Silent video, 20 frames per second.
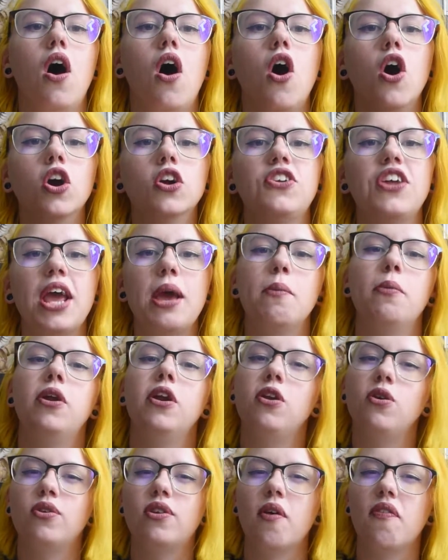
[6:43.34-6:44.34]
aren't able
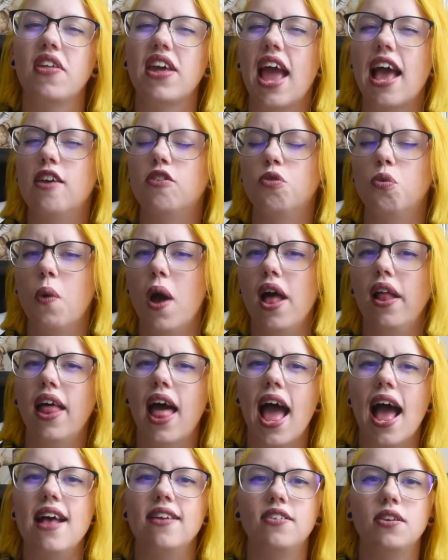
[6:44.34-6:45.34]
to do something as
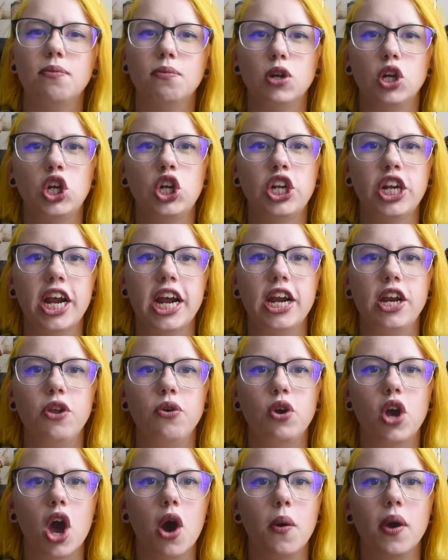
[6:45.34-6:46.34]
well as a machine,
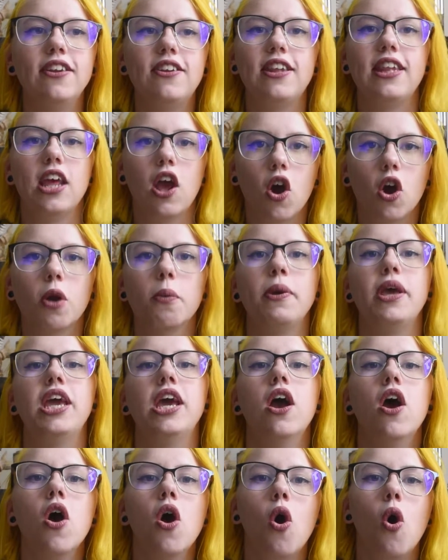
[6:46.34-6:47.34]
you go into the
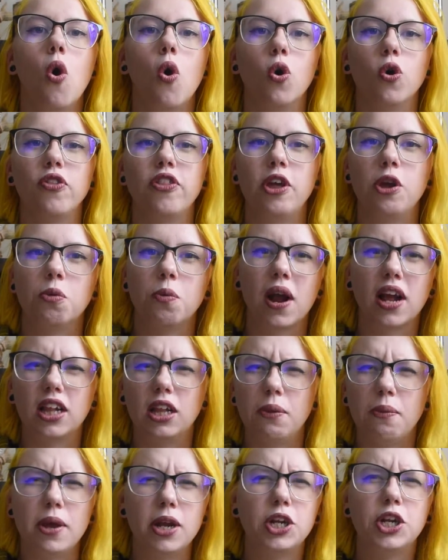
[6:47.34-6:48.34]
army or the
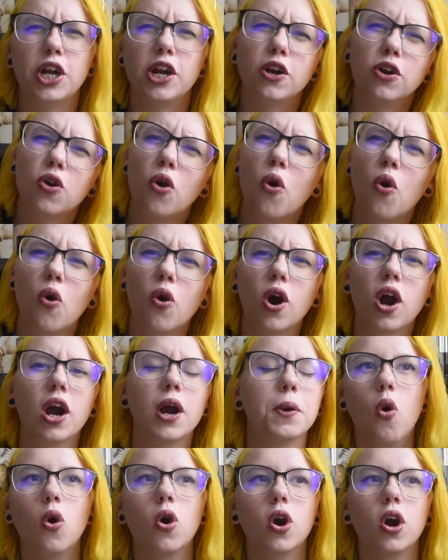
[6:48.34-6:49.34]
reclamation
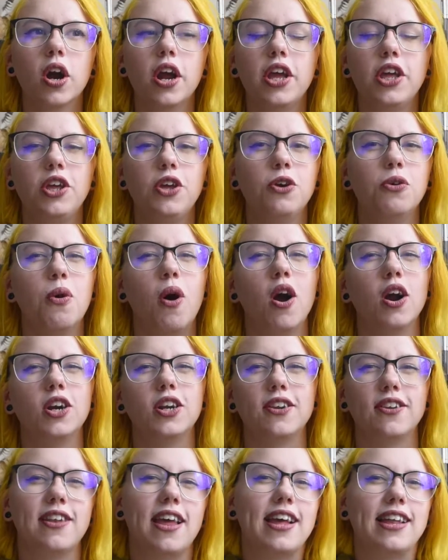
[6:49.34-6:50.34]
corps, or you are
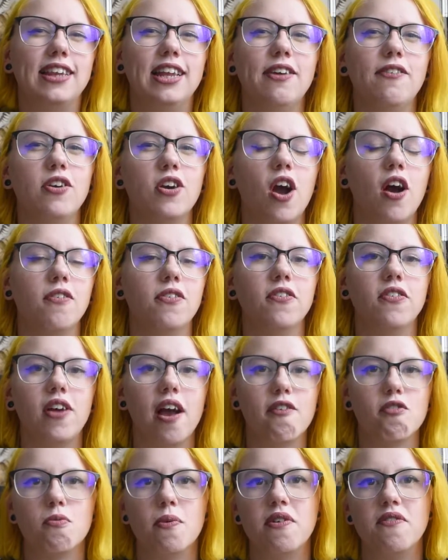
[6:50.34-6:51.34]
just like living off of
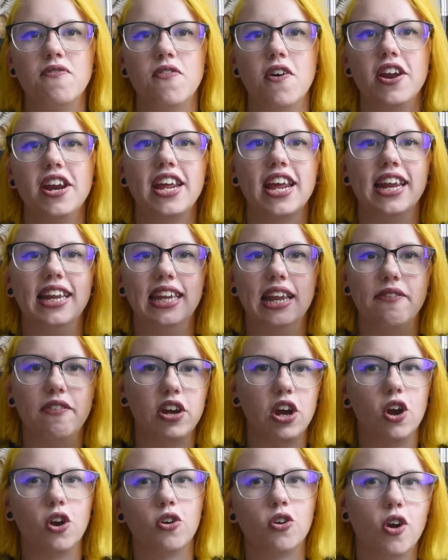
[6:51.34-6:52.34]
government funding and
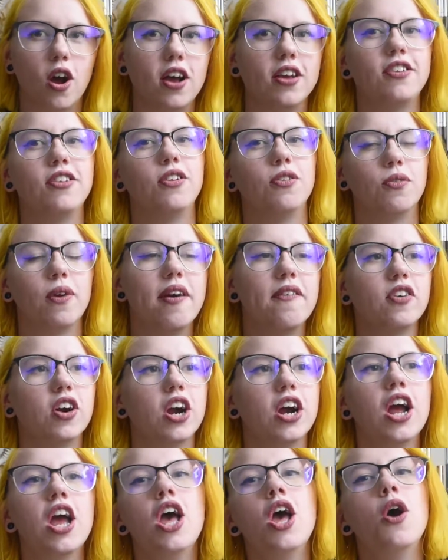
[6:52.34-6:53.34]
living across the
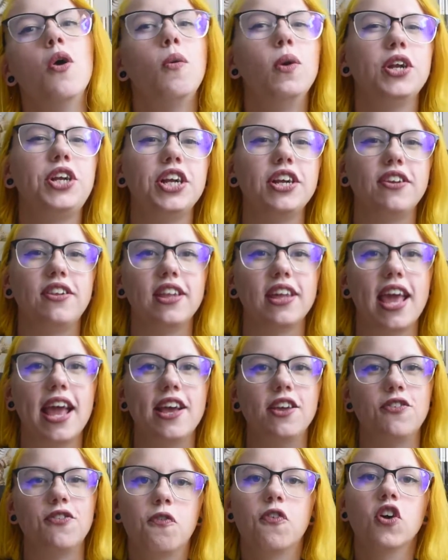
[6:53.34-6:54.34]
river, which is the
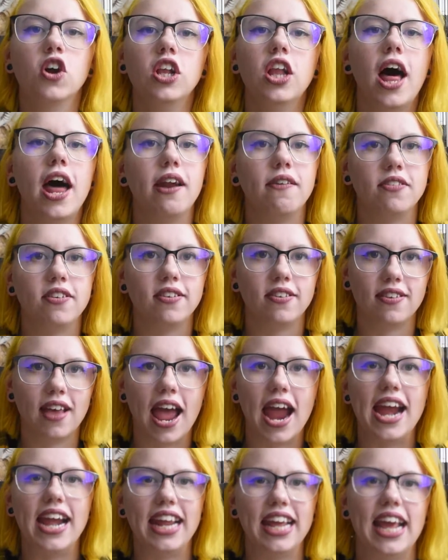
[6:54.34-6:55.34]
case for a lot of
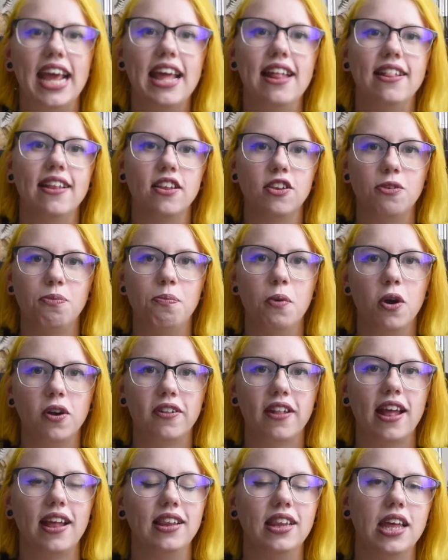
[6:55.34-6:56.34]
society in this
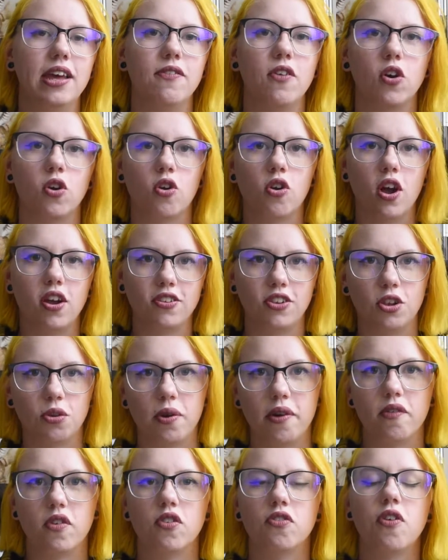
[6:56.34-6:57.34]
book. They live across the
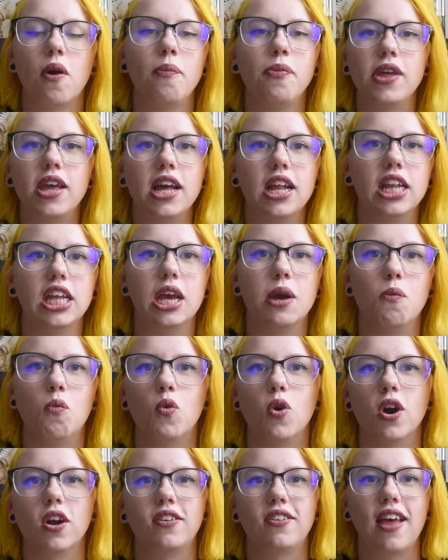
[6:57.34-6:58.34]
river from the Ilium
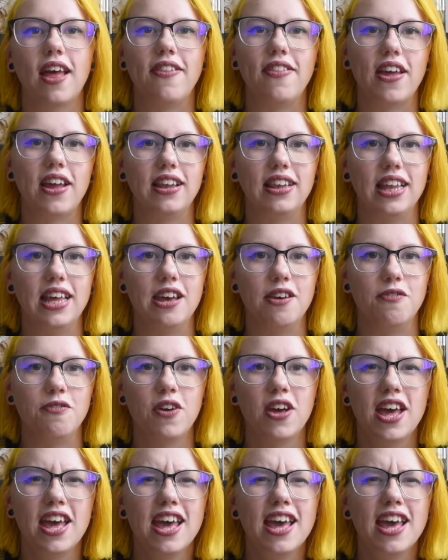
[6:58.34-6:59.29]
Works, and they live